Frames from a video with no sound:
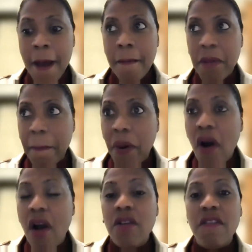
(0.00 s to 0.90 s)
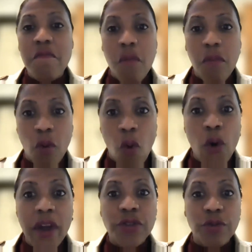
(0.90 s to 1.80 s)
but part of
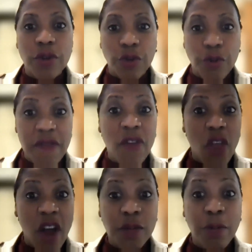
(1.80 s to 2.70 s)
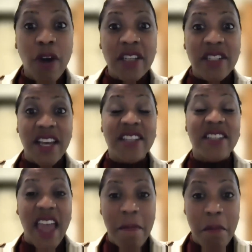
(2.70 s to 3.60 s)
going through the grief and loss process
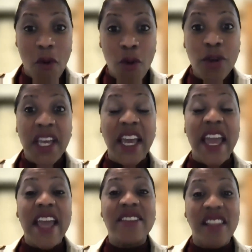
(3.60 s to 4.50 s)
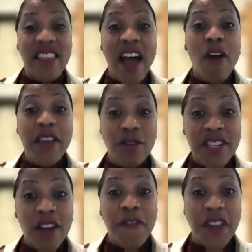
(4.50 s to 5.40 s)
and mourning is allowing
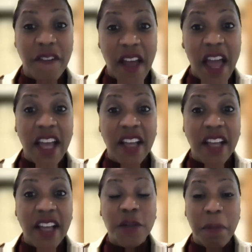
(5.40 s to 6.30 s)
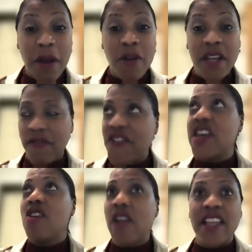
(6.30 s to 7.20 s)
yourself to
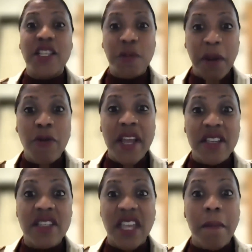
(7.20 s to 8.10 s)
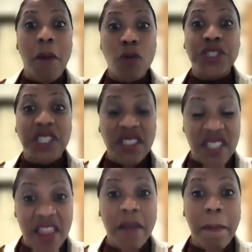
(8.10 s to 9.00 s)
feel and experience the emotions
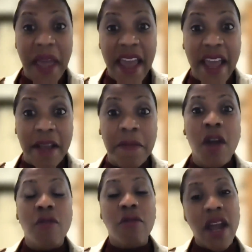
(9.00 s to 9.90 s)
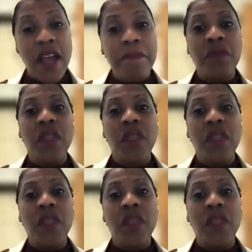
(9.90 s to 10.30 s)
and the pain, right? Yes.